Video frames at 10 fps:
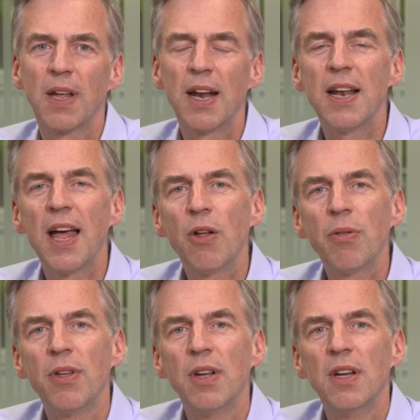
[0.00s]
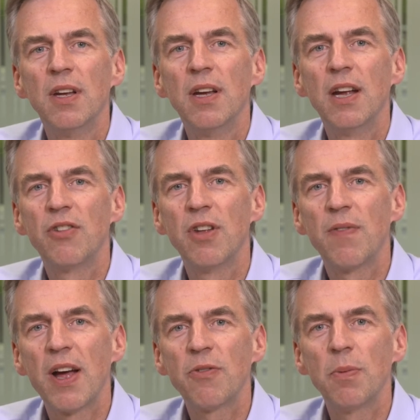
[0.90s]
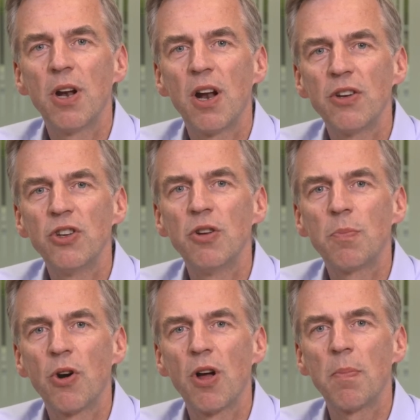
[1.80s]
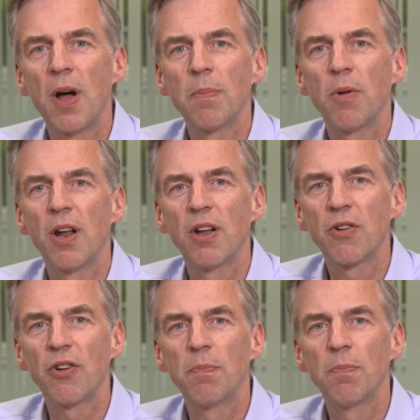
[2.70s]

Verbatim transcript: And in health, it's the investment in our new product pipeline across